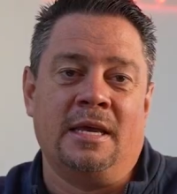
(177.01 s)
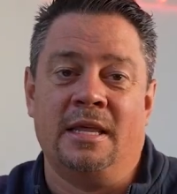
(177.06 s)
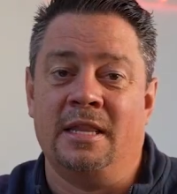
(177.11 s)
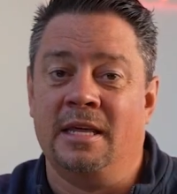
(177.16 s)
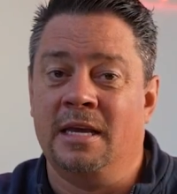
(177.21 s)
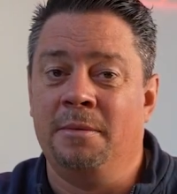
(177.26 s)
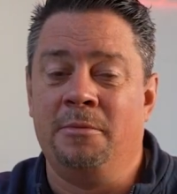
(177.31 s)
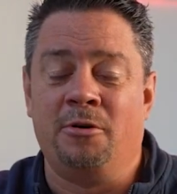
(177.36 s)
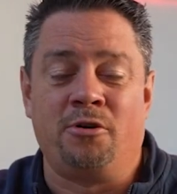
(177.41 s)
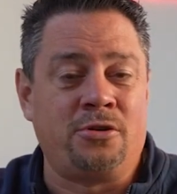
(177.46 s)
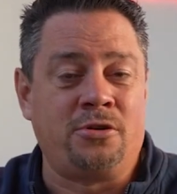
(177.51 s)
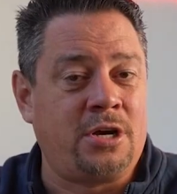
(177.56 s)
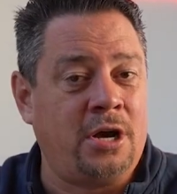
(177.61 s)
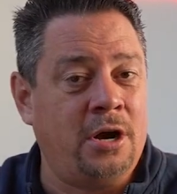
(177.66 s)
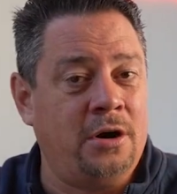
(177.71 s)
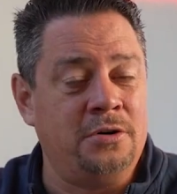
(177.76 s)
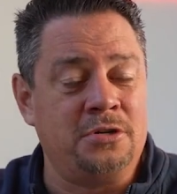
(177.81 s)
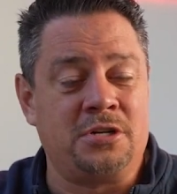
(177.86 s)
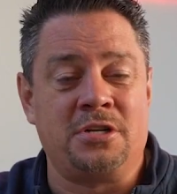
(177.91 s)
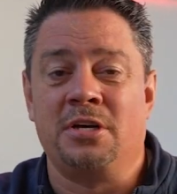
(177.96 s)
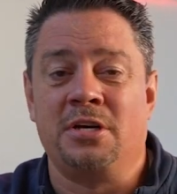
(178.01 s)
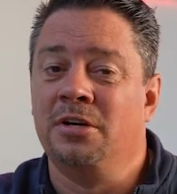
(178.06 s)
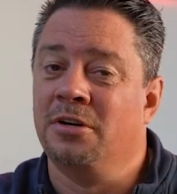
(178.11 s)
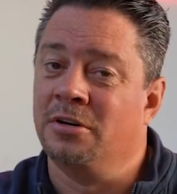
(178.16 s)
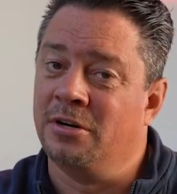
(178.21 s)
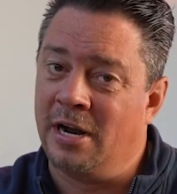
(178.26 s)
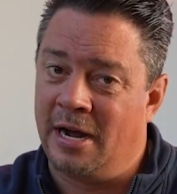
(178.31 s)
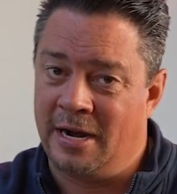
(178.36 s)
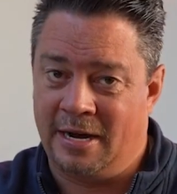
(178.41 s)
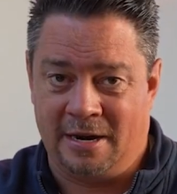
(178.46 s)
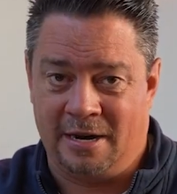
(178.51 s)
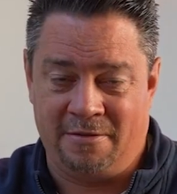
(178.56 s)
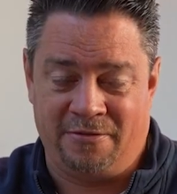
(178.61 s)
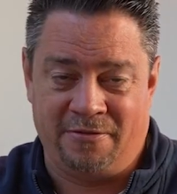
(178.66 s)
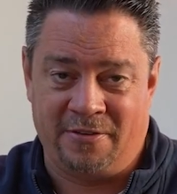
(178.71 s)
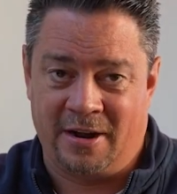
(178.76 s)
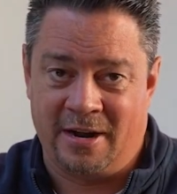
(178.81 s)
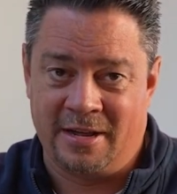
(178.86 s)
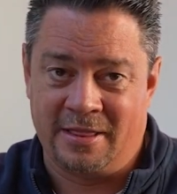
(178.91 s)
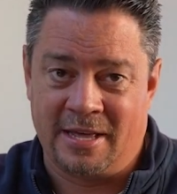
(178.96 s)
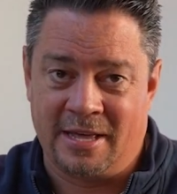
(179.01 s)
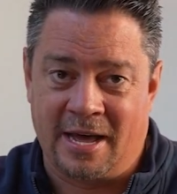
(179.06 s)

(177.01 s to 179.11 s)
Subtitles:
In the Emerald Coast, you're not gonna find